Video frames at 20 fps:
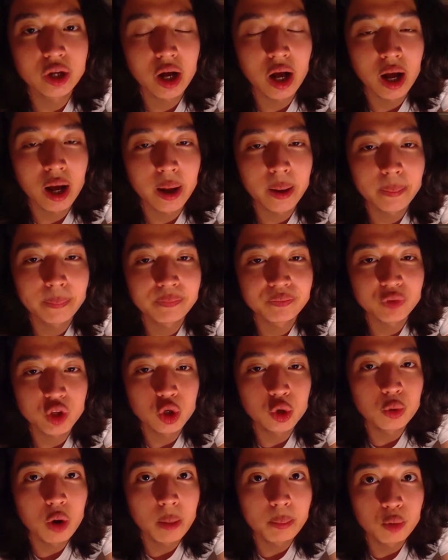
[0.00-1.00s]

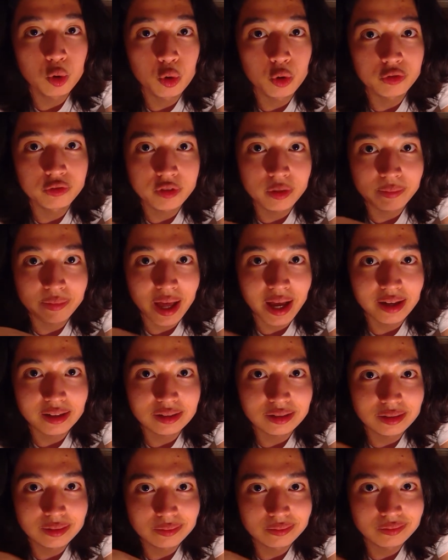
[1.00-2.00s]
who are born from
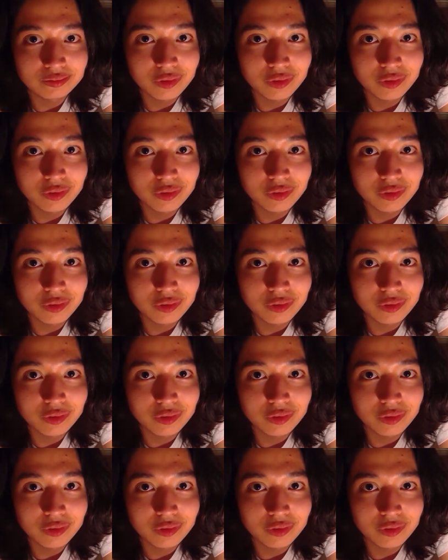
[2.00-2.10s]
that